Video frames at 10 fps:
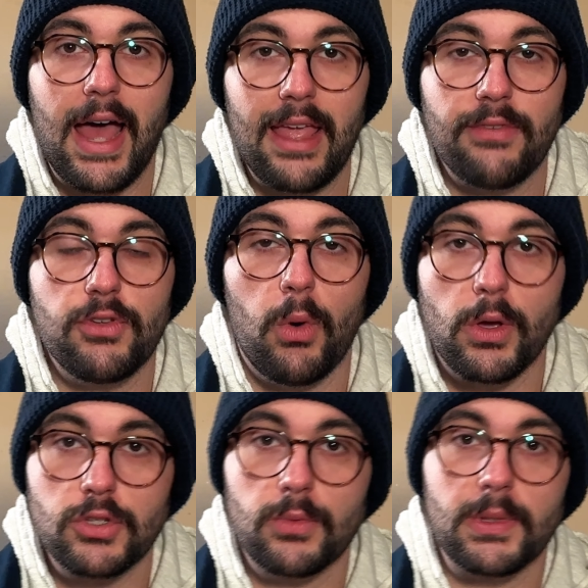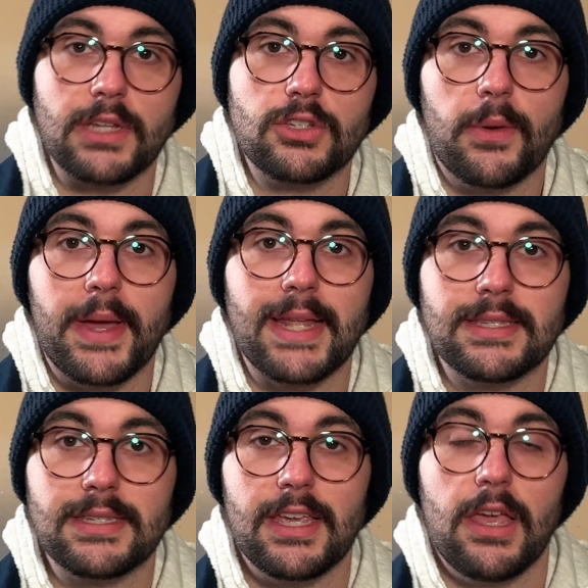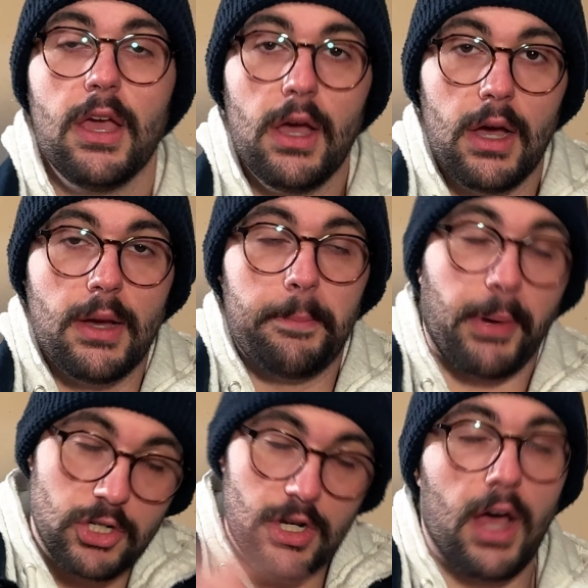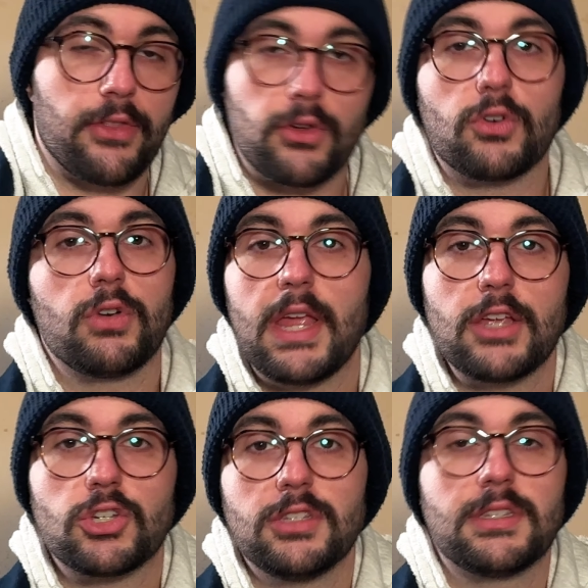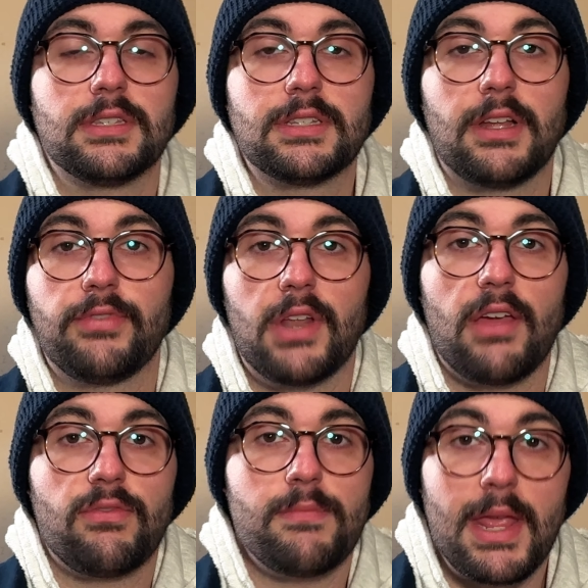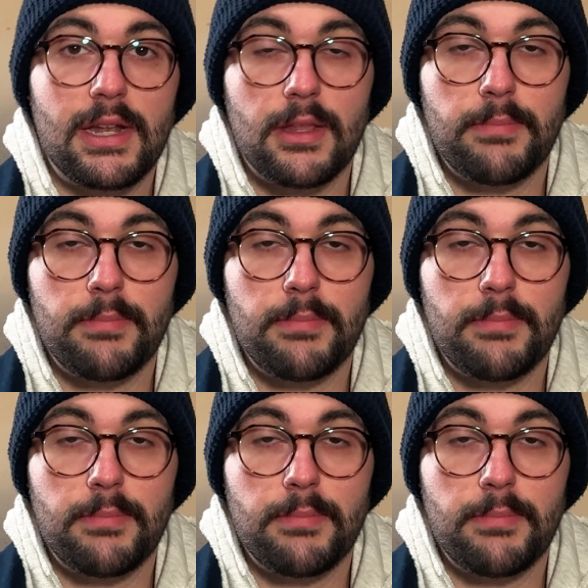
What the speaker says: If you also would like to go ahead and see bunch of other creations and stuff that I've made in the